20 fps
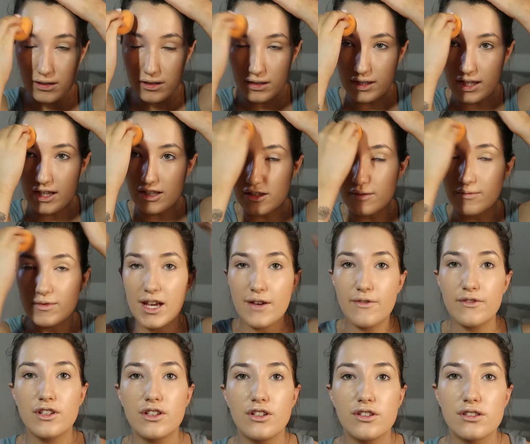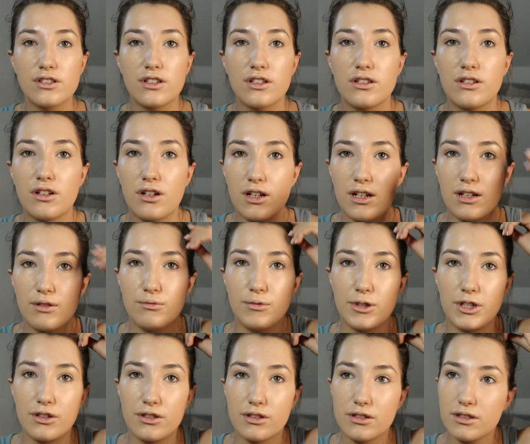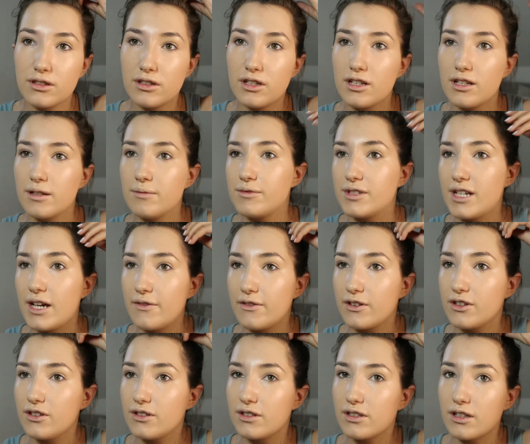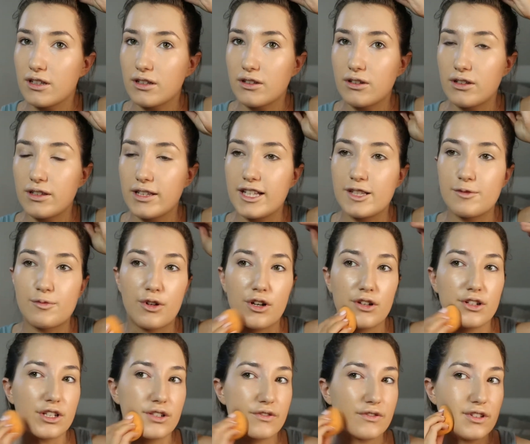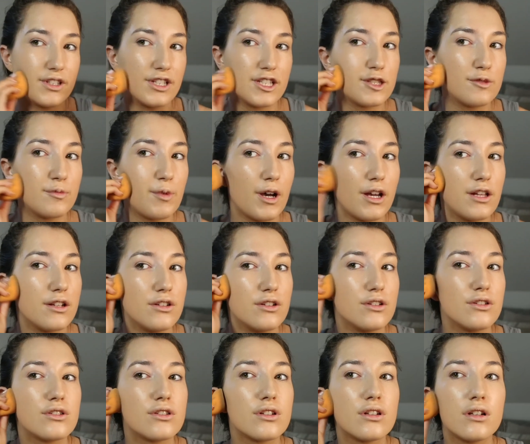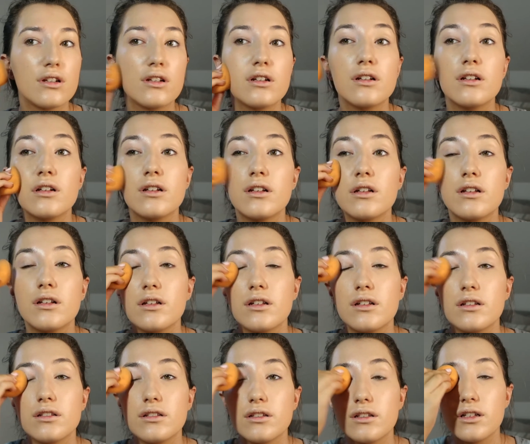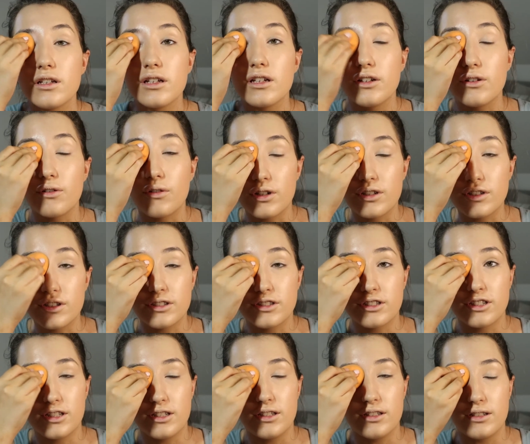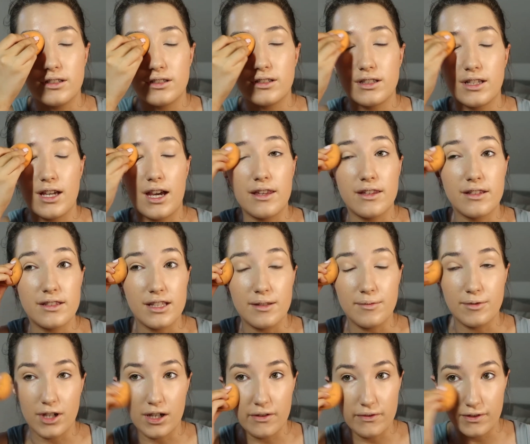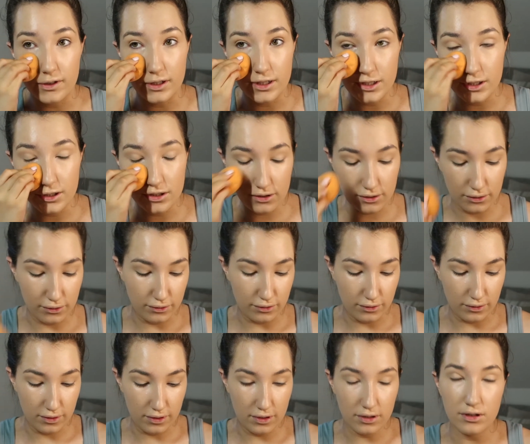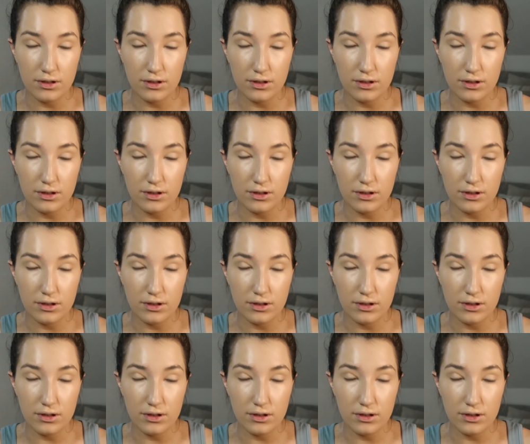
Yes, I'm definitely using a lot, oh my god, definitely using a lot less product for this sponge. in order to get the same coverage, so